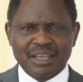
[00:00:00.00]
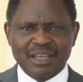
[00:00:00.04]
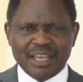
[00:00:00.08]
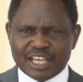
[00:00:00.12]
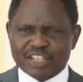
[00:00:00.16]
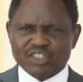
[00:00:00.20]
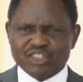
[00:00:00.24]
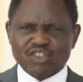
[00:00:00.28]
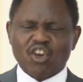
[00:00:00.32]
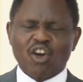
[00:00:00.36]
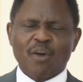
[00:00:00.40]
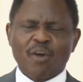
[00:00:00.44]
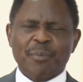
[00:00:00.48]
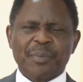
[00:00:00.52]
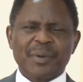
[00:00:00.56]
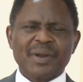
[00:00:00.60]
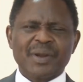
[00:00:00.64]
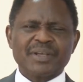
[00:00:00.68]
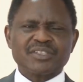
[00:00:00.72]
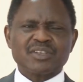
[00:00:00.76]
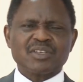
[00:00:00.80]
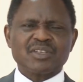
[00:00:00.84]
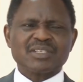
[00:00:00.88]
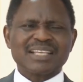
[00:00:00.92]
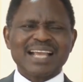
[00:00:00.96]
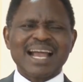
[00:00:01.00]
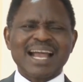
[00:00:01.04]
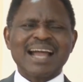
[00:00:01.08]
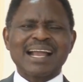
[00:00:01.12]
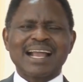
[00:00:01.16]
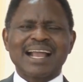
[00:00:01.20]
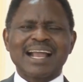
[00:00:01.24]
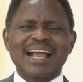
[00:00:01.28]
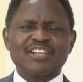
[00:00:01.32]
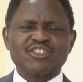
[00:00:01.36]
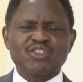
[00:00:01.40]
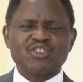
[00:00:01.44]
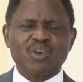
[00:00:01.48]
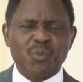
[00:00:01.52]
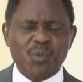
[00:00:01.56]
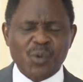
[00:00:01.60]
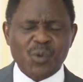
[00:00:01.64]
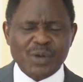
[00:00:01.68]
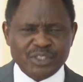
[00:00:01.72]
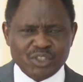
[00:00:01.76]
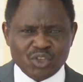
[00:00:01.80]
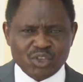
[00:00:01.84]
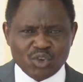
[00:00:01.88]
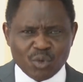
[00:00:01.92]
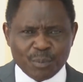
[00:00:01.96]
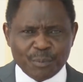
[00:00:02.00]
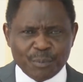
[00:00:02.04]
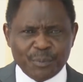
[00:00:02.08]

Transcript: His operations can't catch up with you